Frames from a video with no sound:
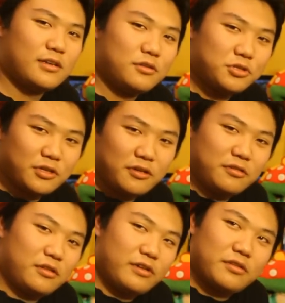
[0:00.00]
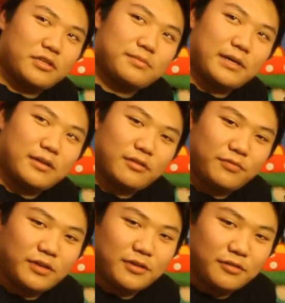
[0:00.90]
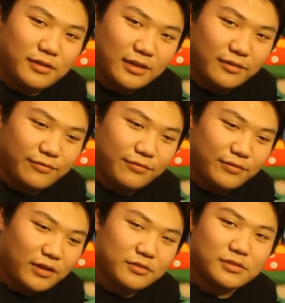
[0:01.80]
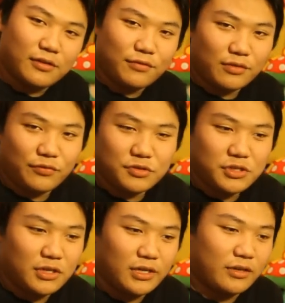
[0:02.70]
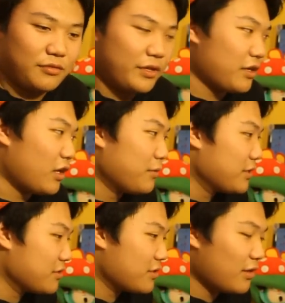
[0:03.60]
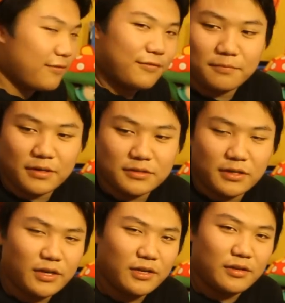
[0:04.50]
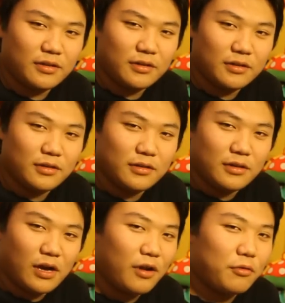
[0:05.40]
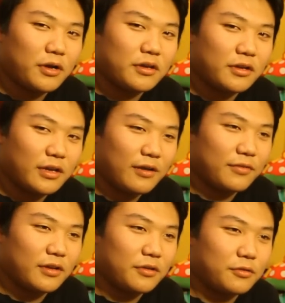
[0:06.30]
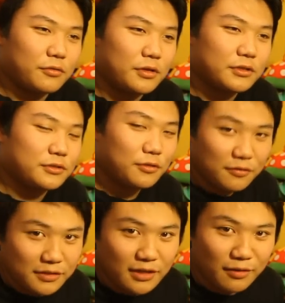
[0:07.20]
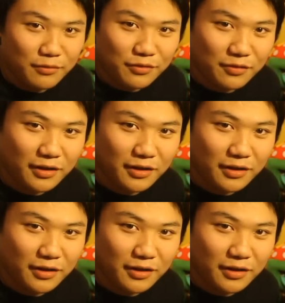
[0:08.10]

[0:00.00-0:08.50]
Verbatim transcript: Usually around this part of the video, I'll have other stuff in the future, like reading comments and stuff. But today, I want to have a little story time with you